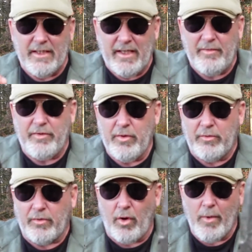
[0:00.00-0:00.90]
If you
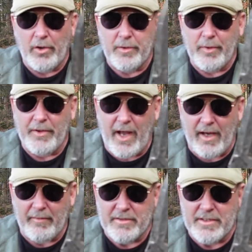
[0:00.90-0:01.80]
throw multiple
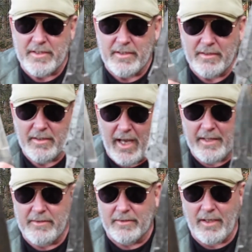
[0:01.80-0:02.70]
knives
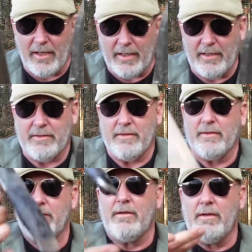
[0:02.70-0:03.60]
at your target
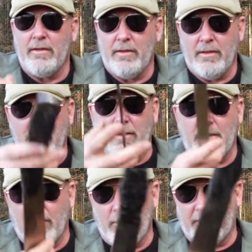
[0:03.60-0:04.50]

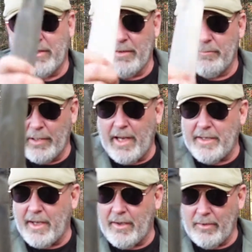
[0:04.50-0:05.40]
with the blade
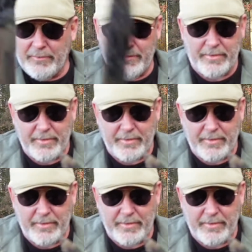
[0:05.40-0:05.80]
held,